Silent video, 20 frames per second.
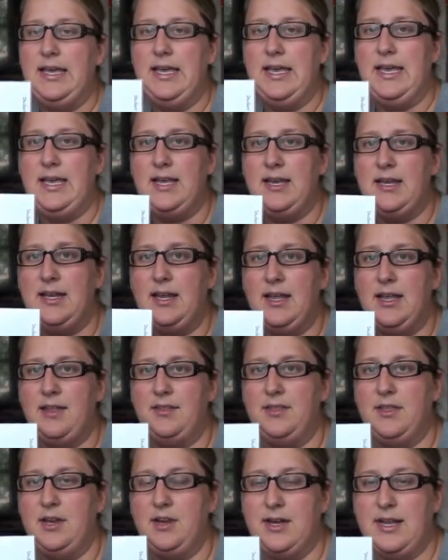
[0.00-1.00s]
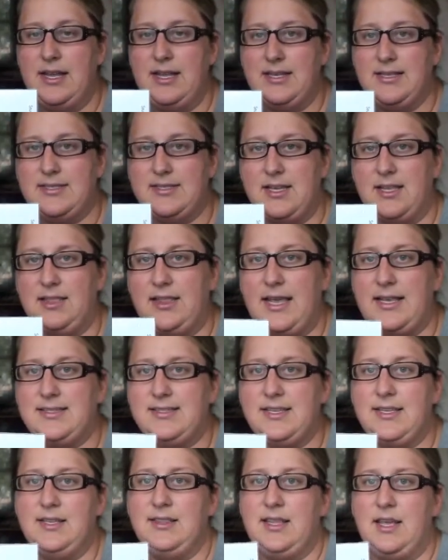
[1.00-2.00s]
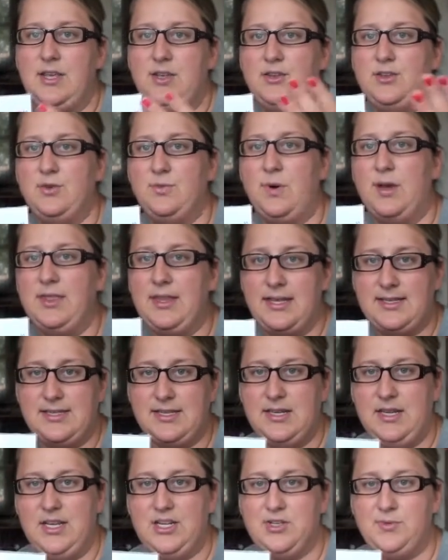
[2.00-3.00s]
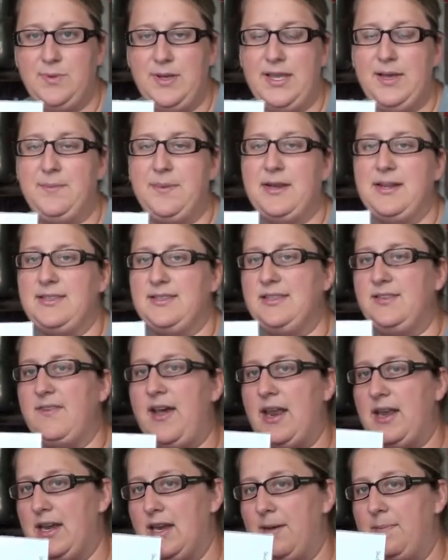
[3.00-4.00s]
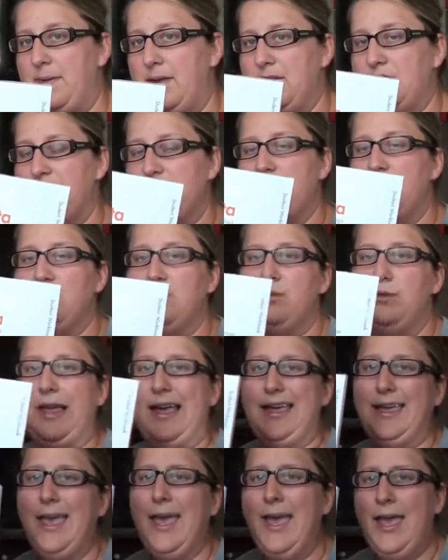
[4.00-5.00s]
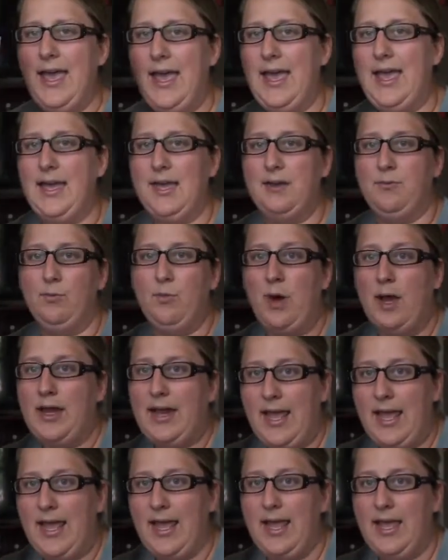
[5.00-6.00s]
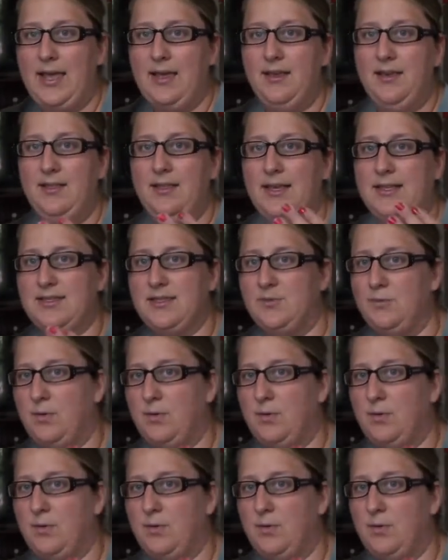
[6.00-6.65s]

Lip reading: there is a lesson that you do, 1 lesson each week, but it's divided up into like 1A, lesson